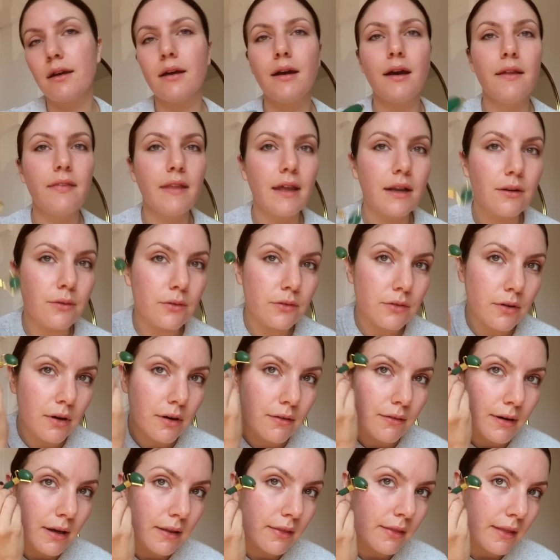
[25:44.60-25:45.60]
and then also
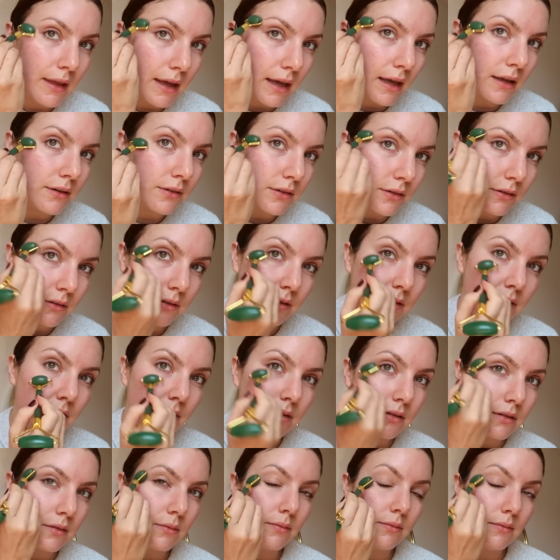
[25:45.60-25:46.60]
around there, just to
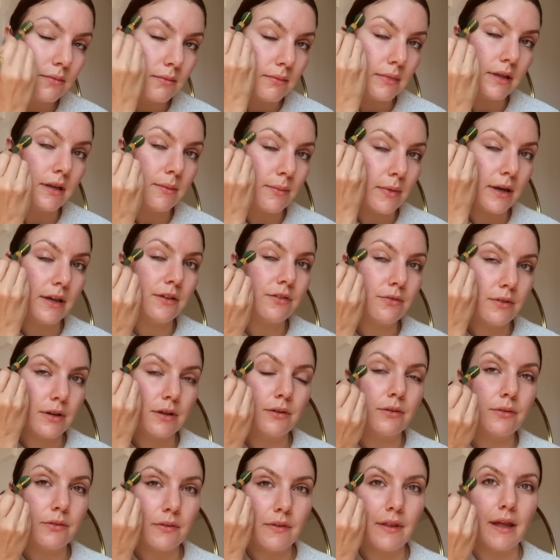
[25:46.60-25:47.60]
minimize
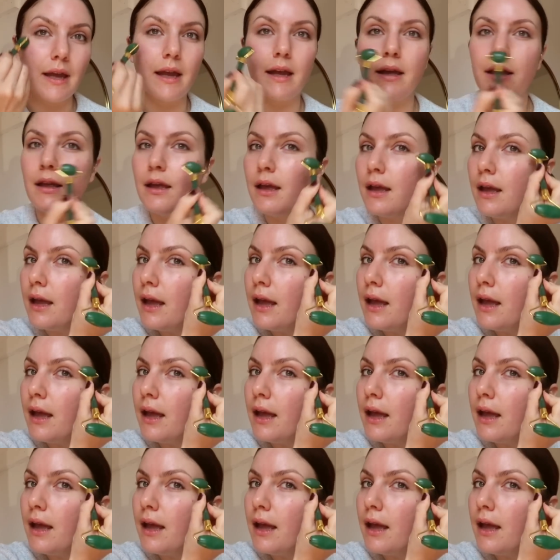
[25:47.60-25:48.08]
wrinkles there.